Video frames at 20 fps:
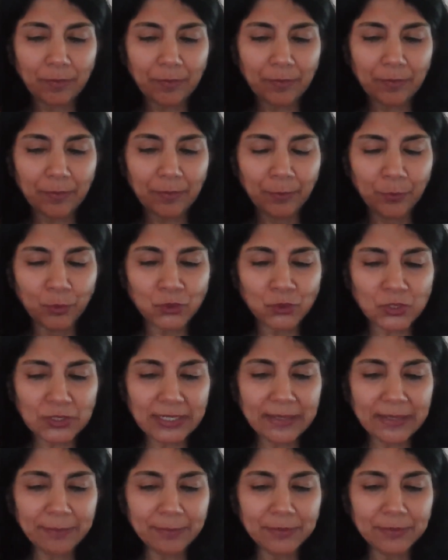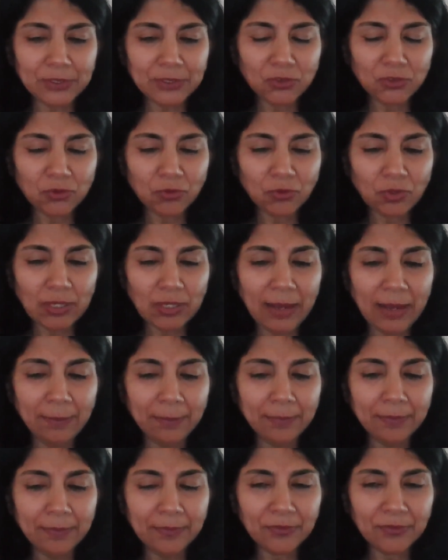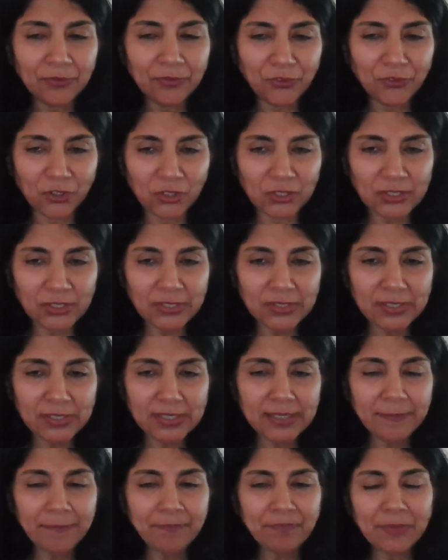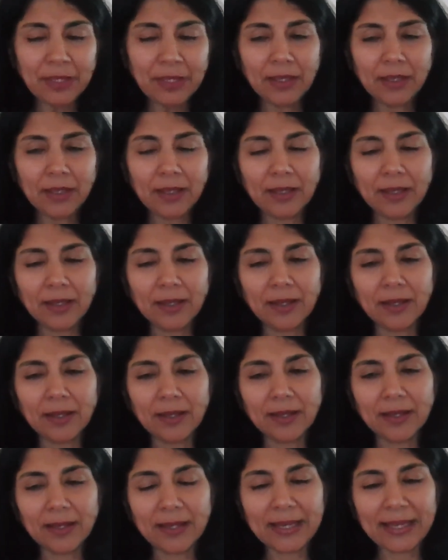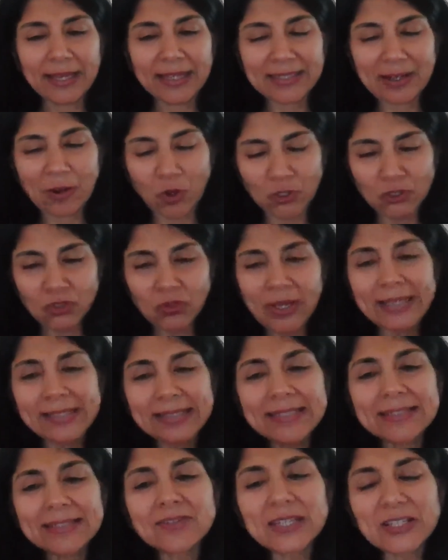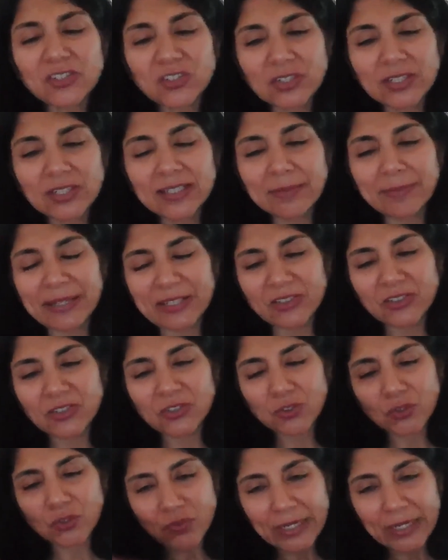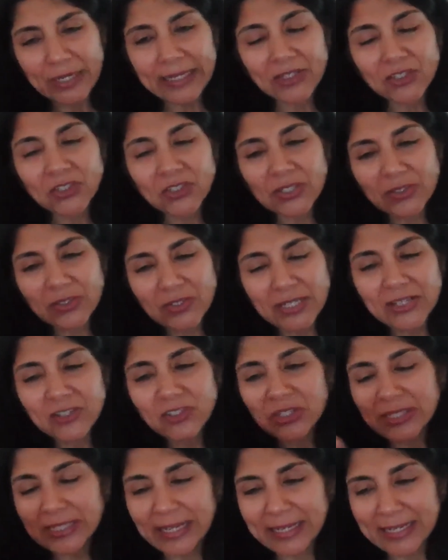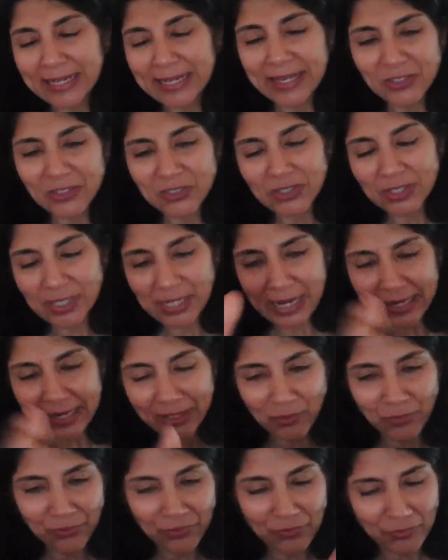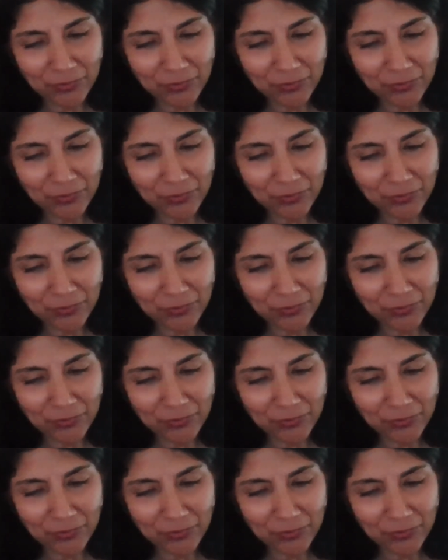Muslims should come first also has this regional dimension. So religion, region, and nation kind of,